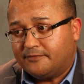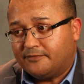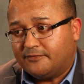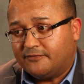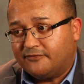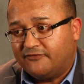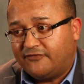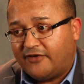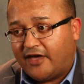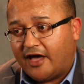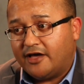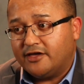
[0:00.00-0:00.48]

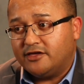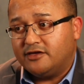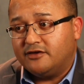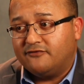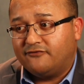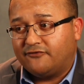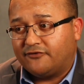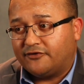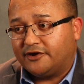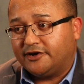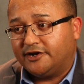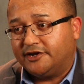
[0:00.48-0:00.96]
value
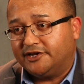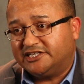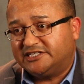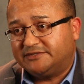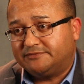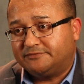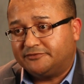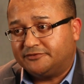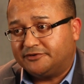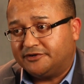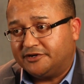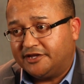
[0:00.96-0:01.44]
for
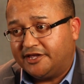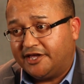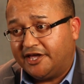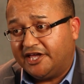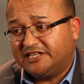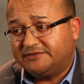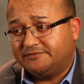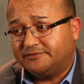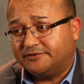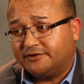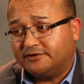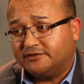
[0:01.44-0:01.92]
customer
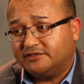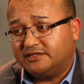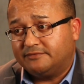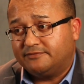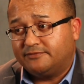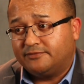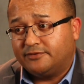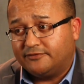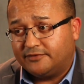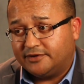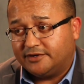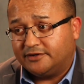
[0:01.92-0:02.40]
engagement
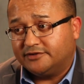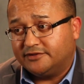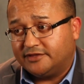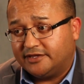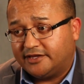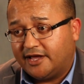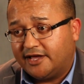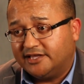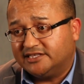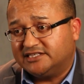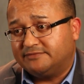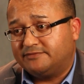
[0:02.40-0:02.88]
are the
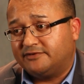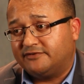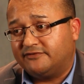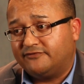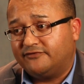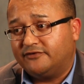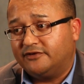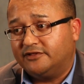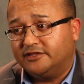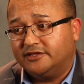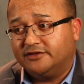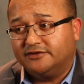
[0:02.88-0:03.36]
kinds of
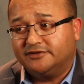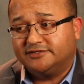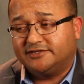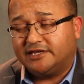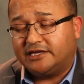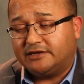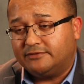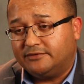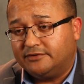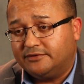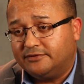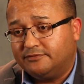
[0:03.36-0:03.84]
portfolios
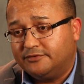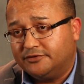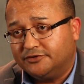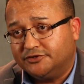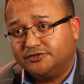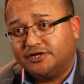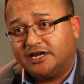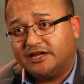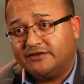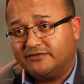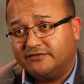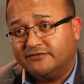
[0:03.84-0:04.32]
that will
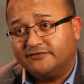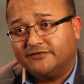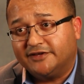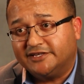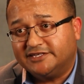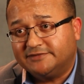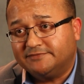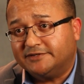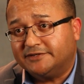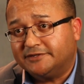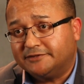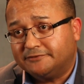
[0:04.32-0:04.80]
drive
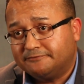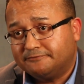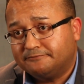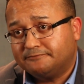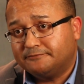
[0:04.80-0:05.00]
investment.